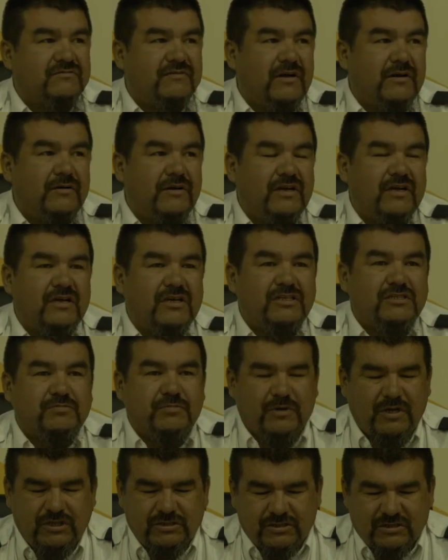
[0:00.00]
very
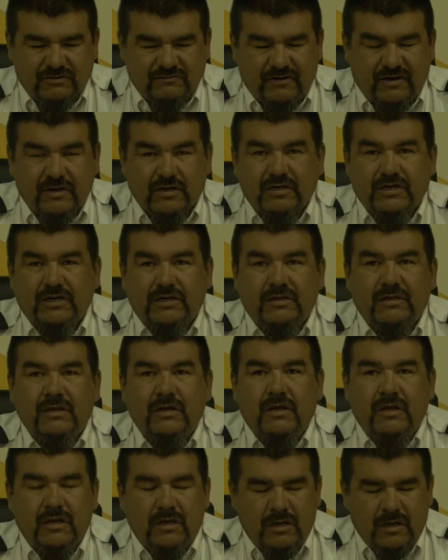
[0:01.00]
inspiration, very
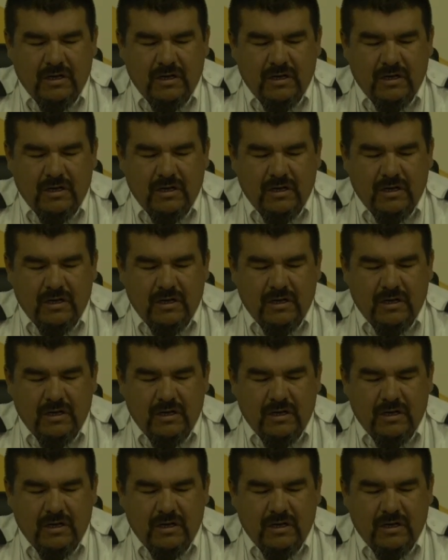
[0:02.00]
good.